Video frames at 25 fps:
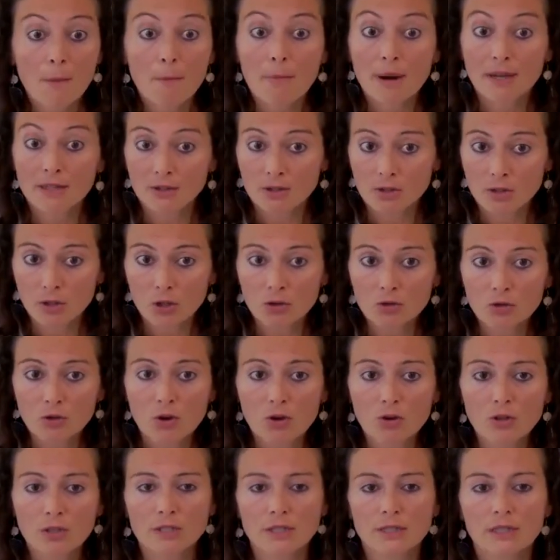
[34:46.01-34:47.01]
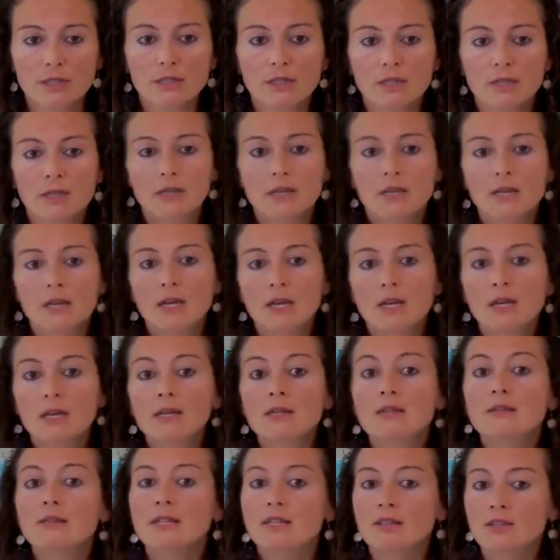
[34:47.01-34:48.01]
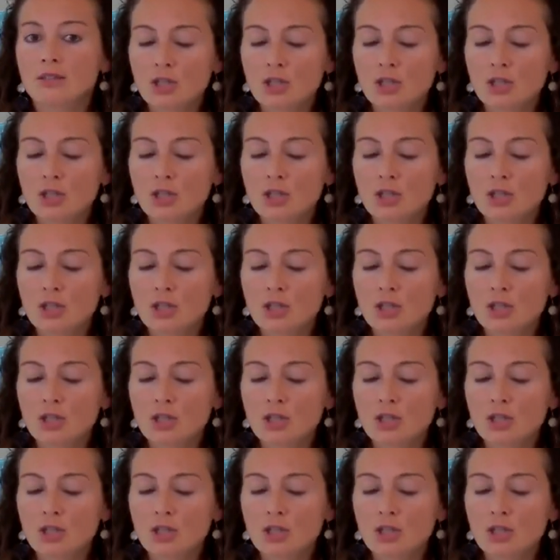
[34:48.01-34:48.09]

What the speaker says: But not only, the